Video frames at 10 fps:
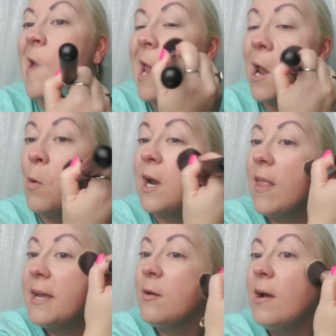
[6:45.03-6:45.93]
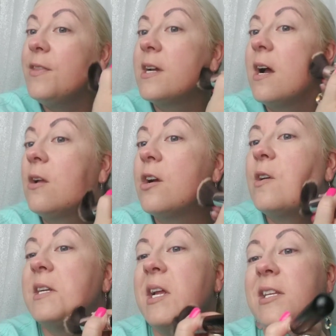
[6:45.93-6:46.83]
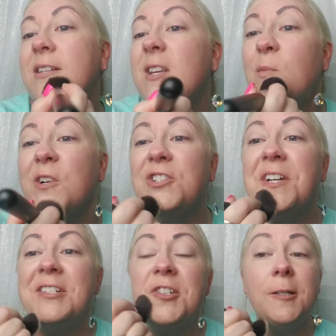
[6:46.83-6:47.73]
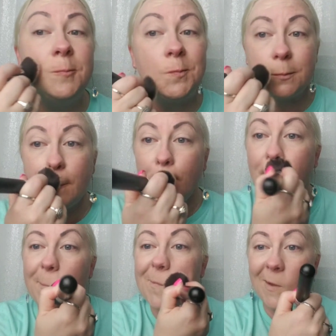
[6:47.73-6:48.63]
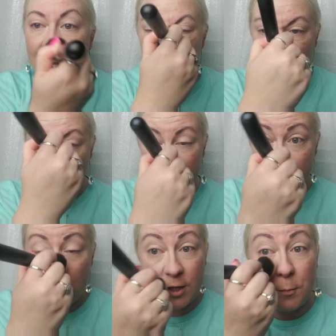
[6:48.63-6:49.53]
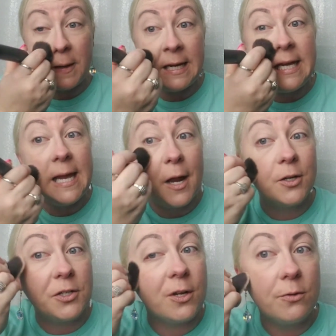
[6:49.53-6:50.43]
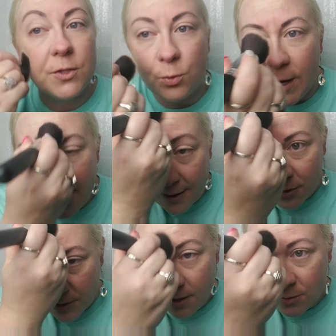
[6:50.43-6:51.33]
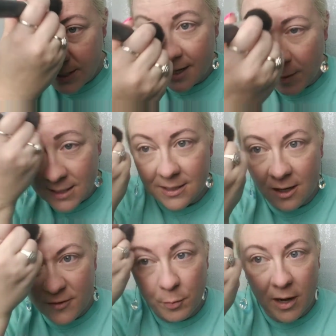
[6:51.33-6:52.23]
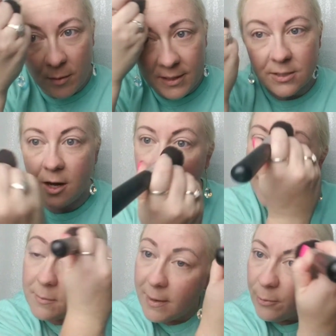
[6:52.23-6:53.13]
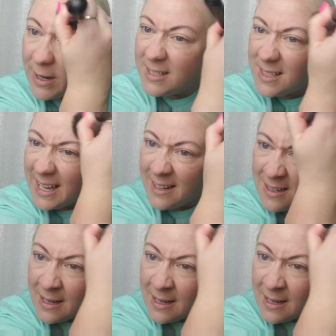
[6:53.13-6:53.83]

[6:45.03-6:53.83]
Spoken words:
And what I like about the color correcting tinted moisturizer is it's for people with pinky undertones, red undertones like myself. You probably saw my red skin.